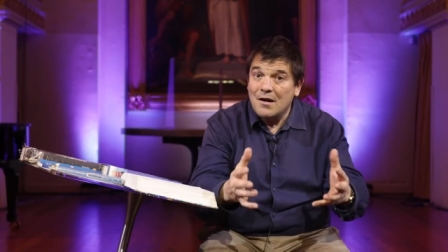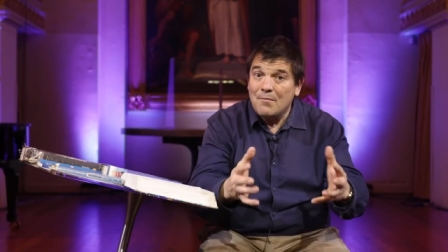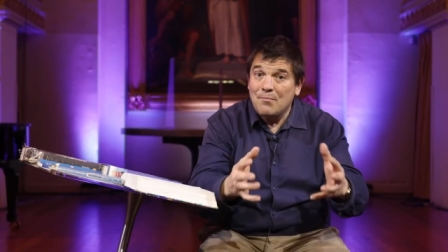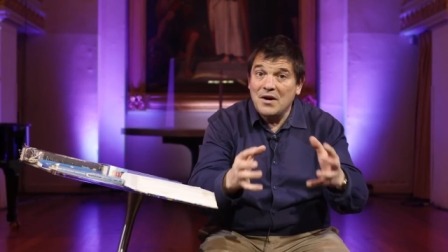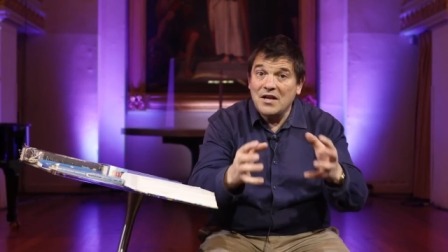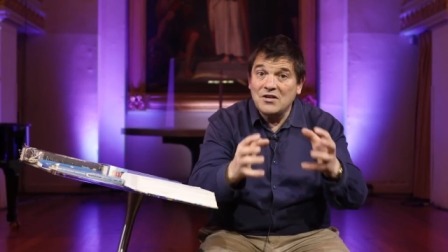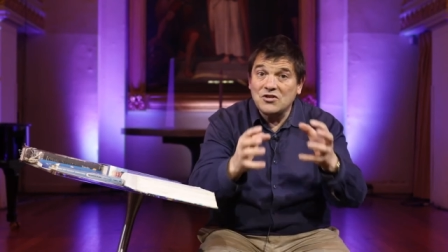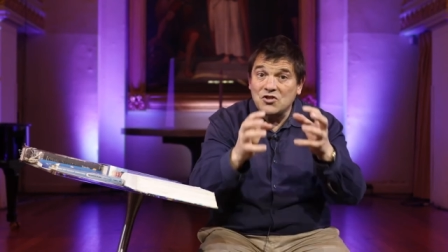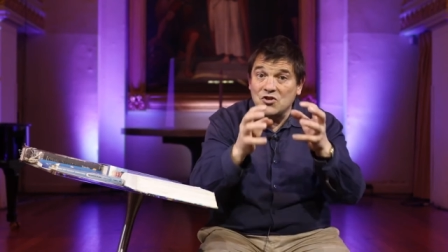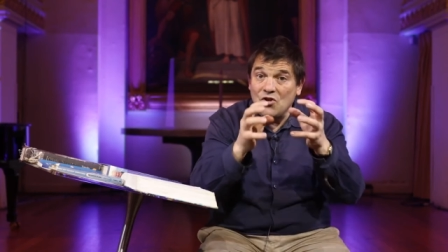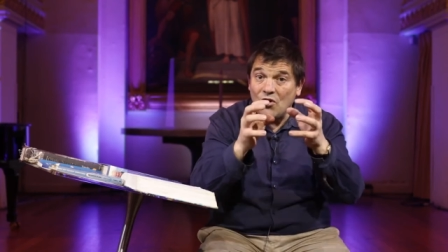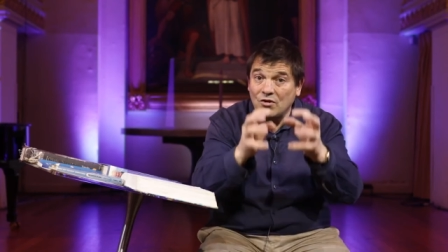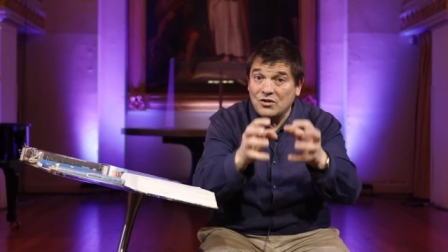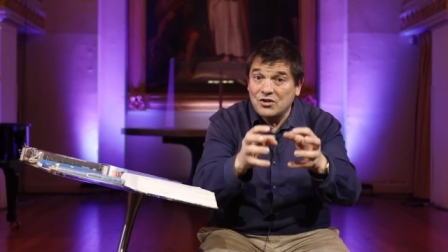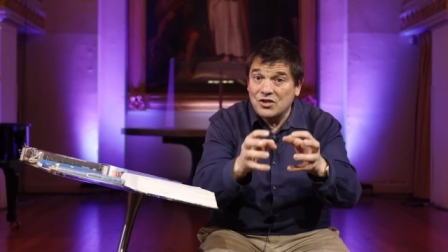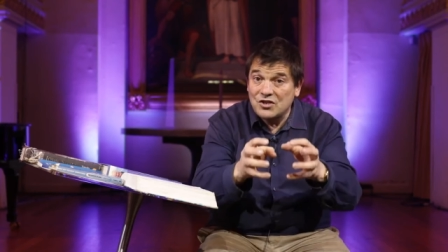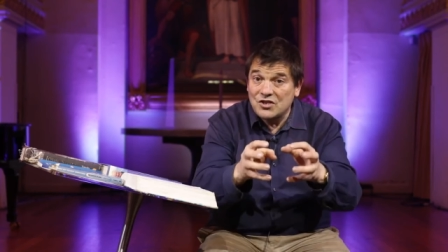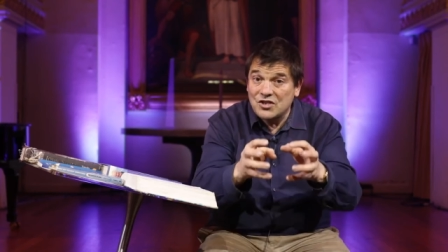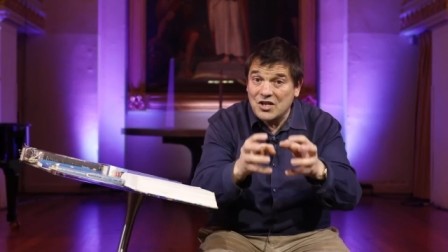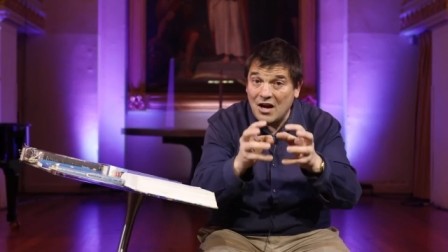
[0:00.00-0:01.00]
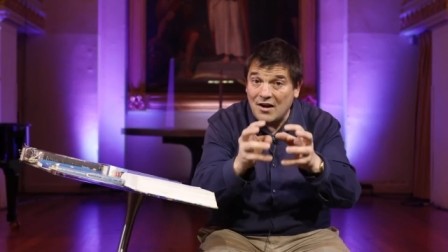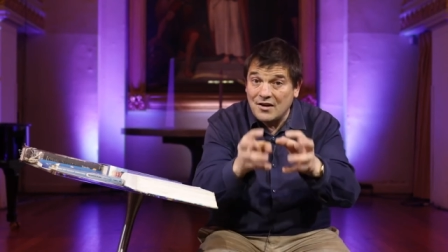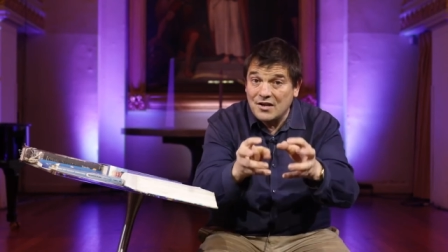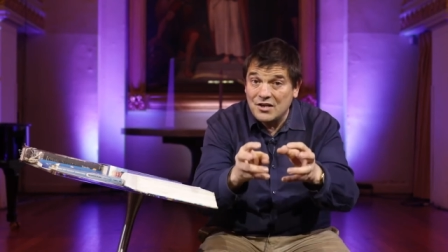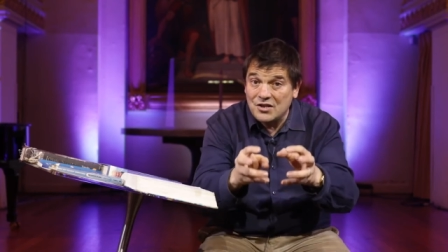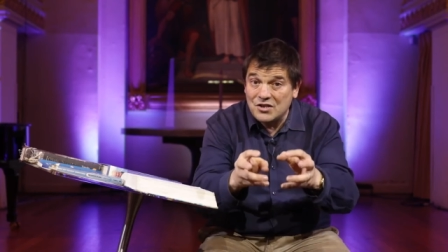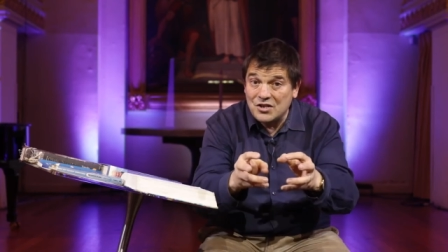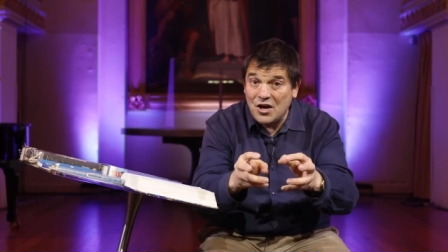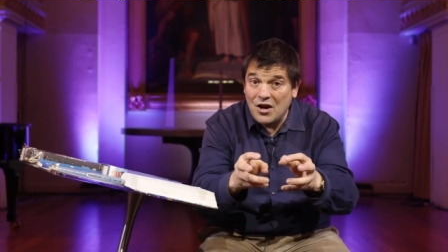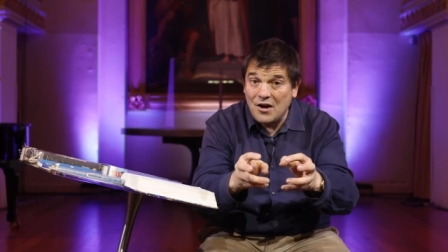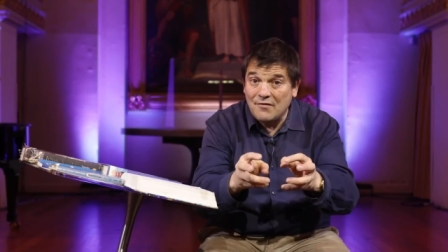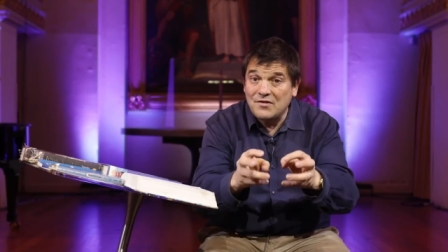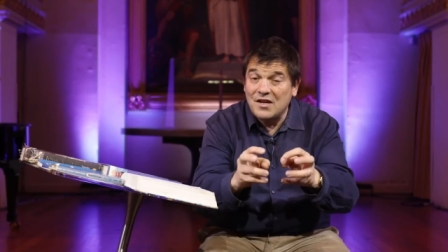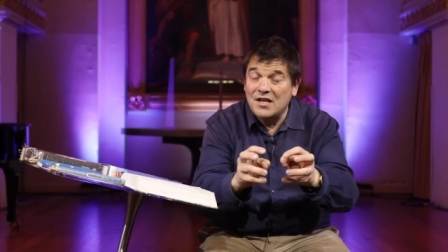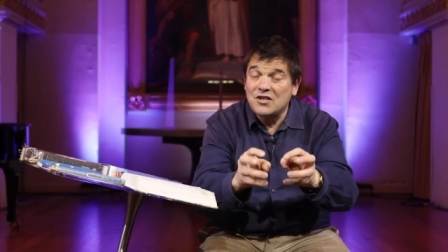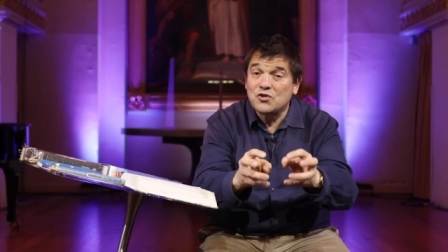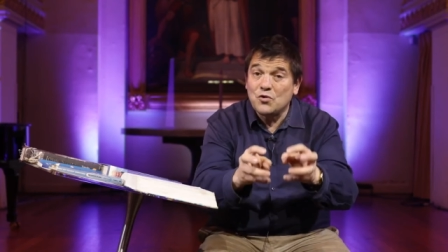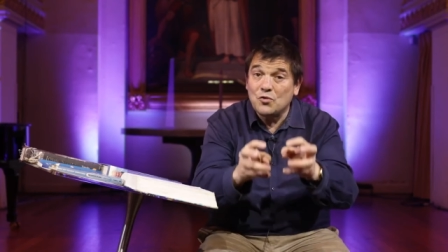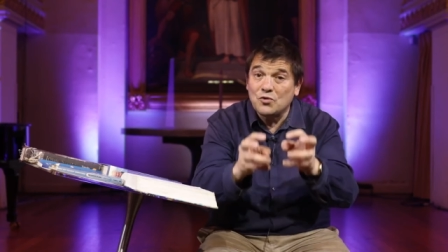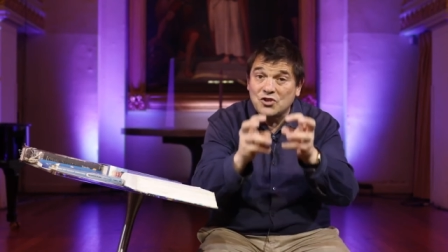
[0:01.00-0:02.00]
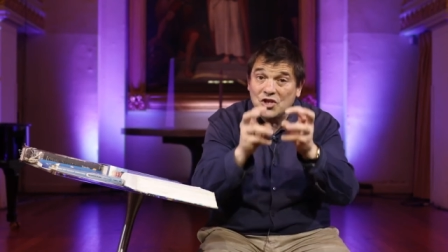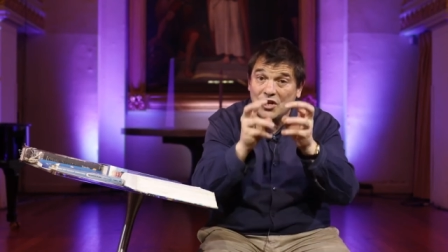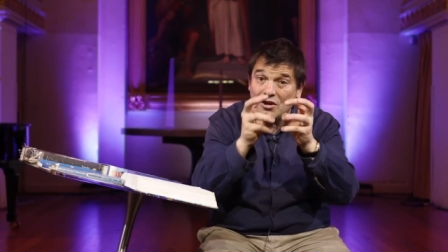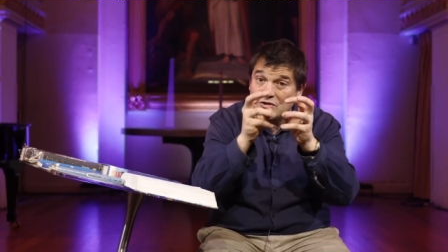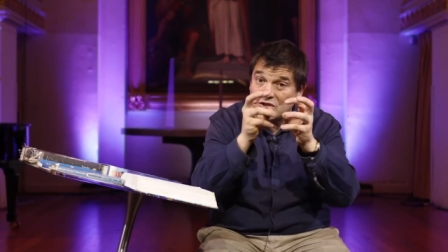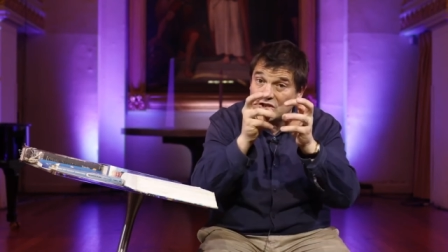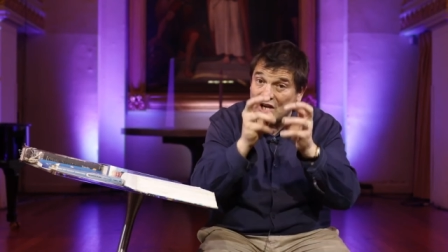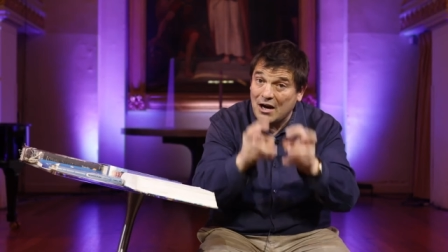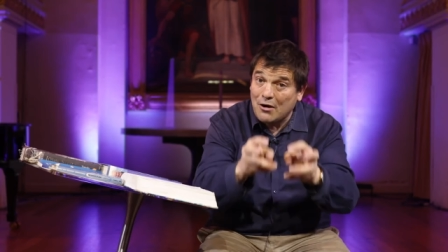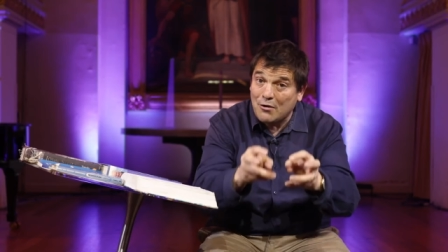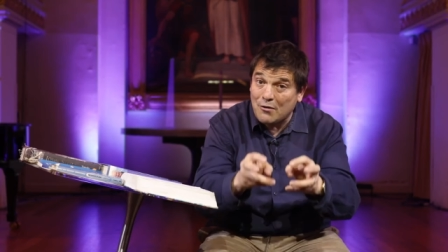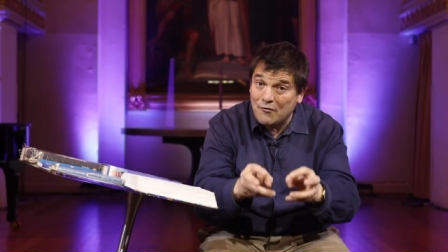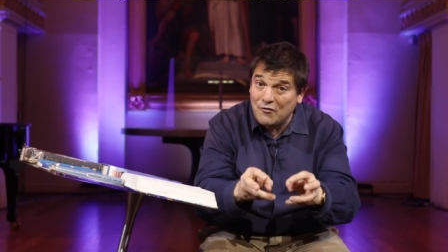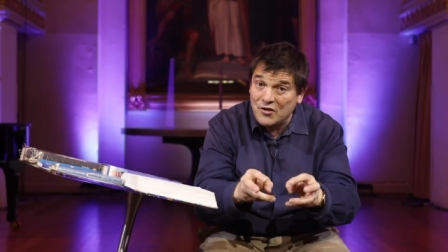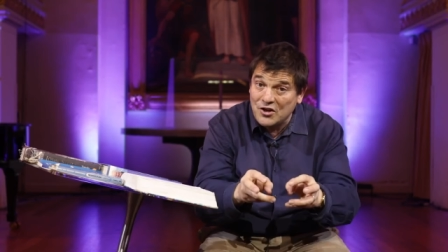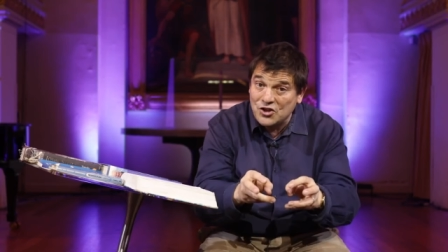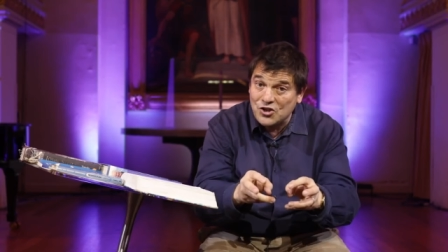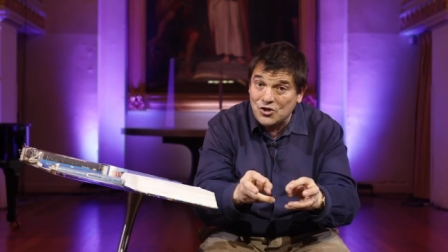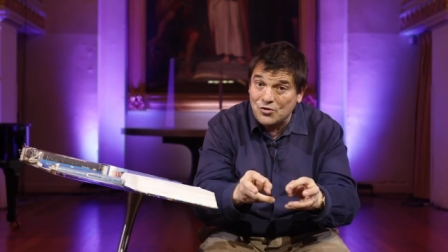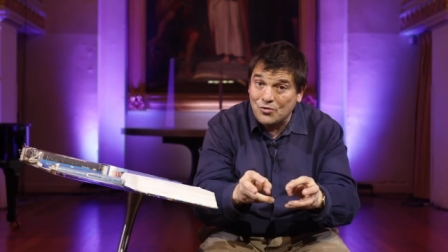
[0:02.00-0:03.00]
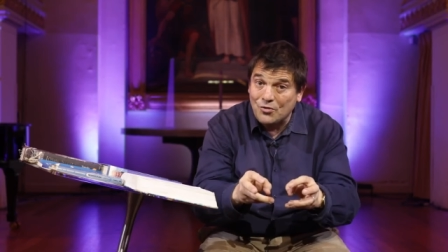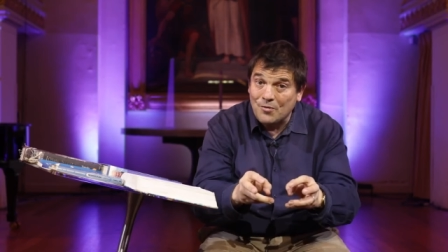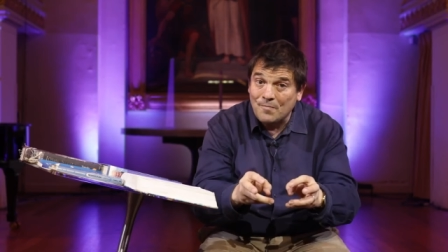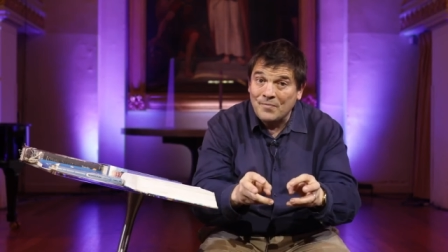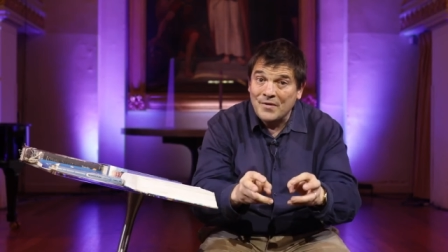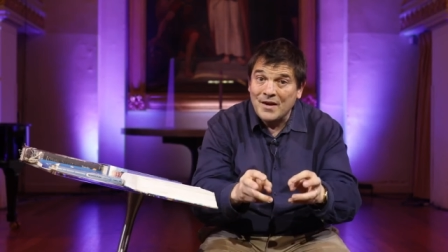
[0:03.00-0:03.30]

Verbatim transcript: But it's not just undeserved, it's also sacrificial.